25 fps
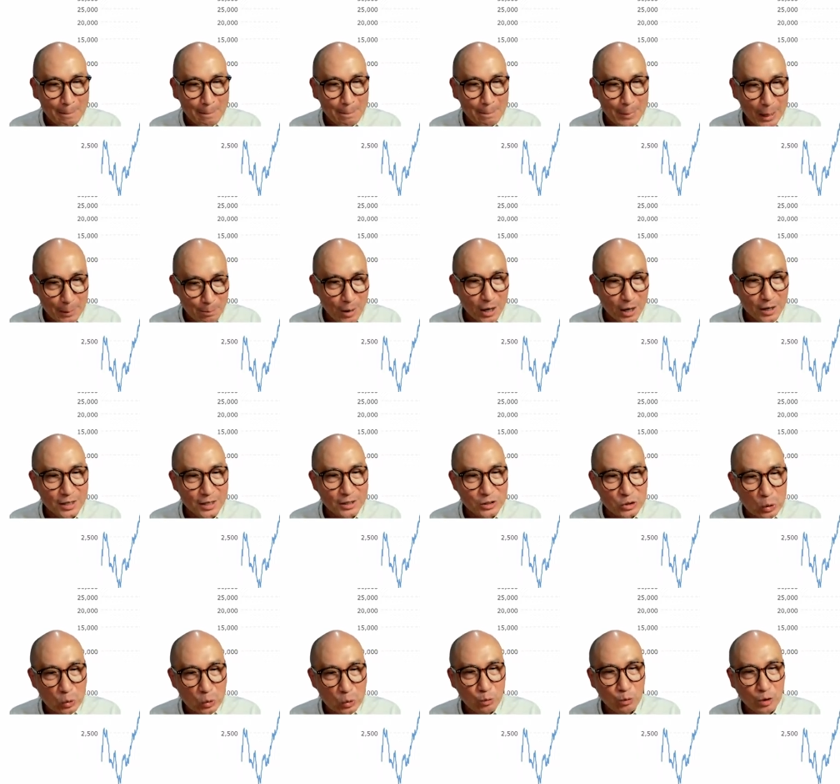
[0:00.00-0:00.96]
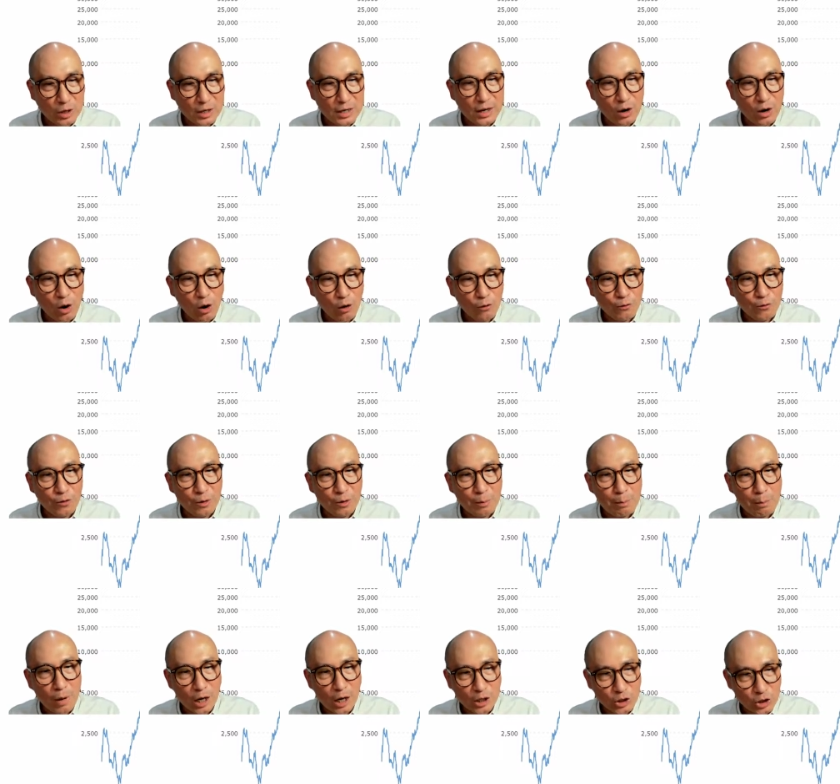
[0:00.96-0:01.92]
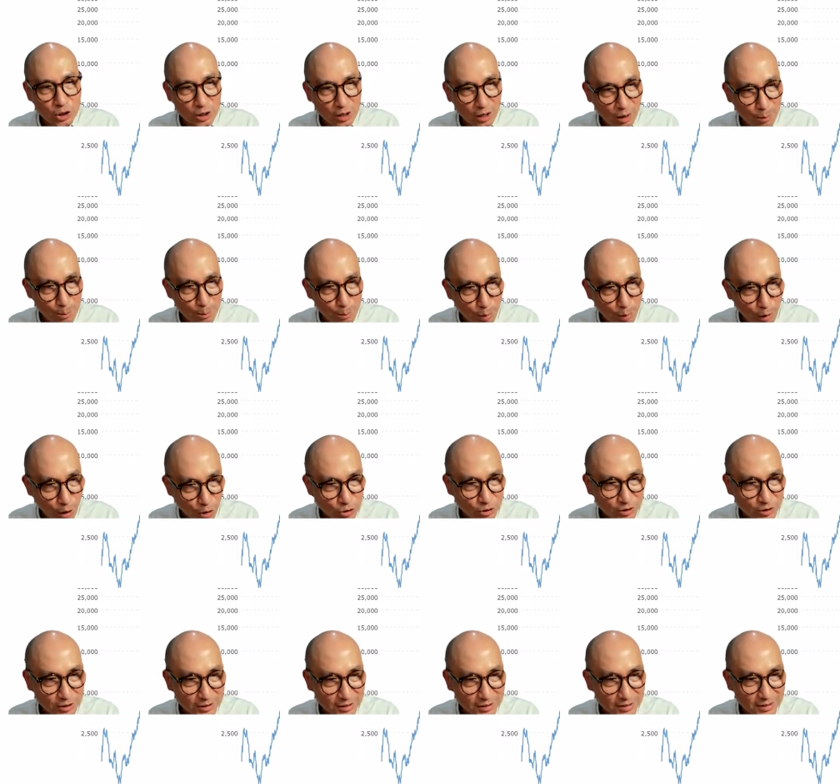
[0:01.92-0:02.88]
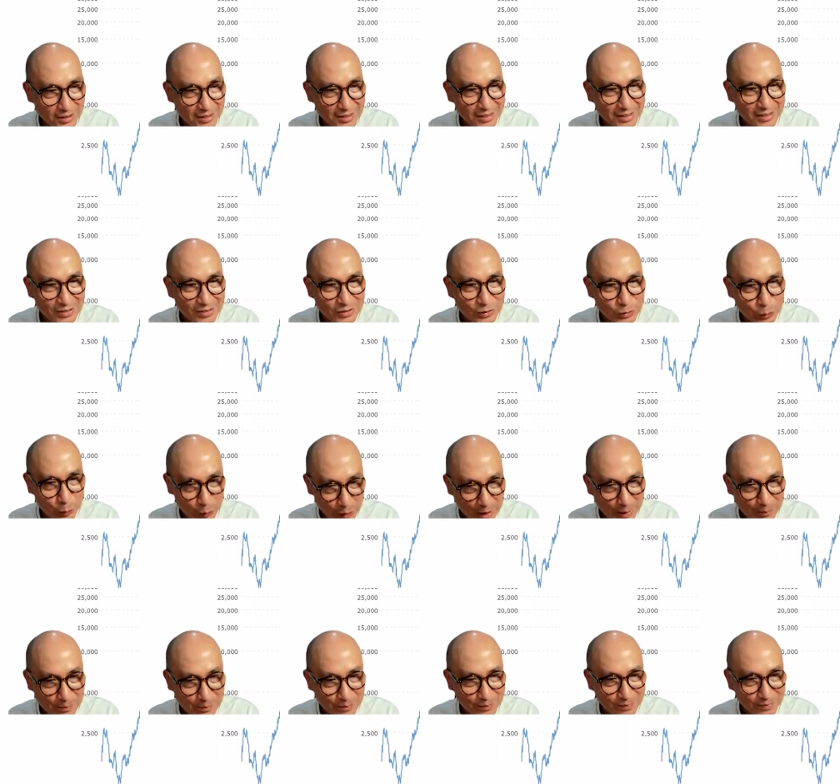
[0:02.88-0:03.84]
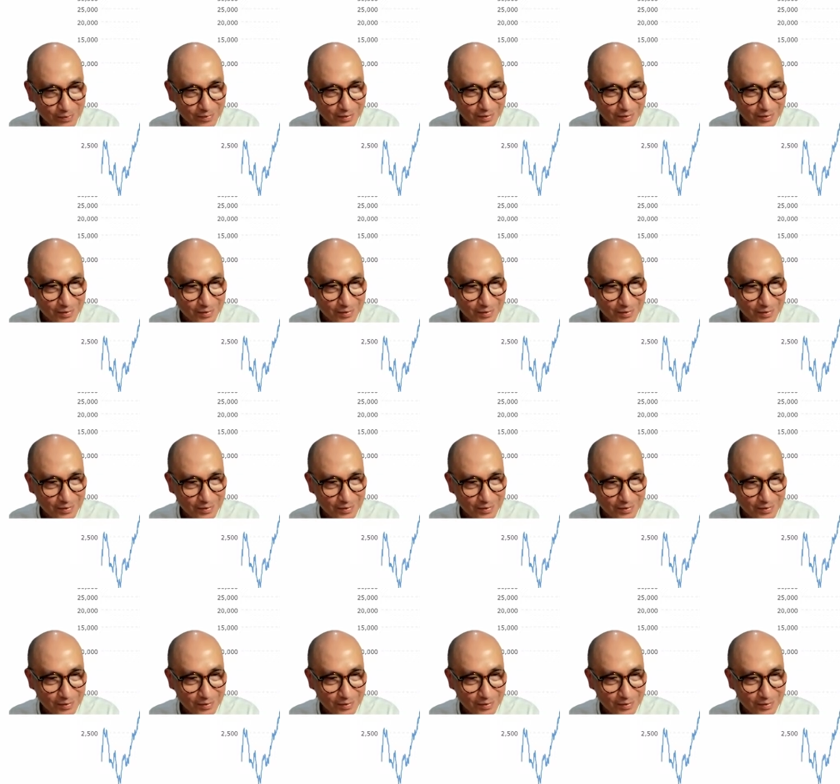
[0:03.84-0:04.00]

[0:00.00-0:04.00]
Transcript: but market don't really offer much opportunity to him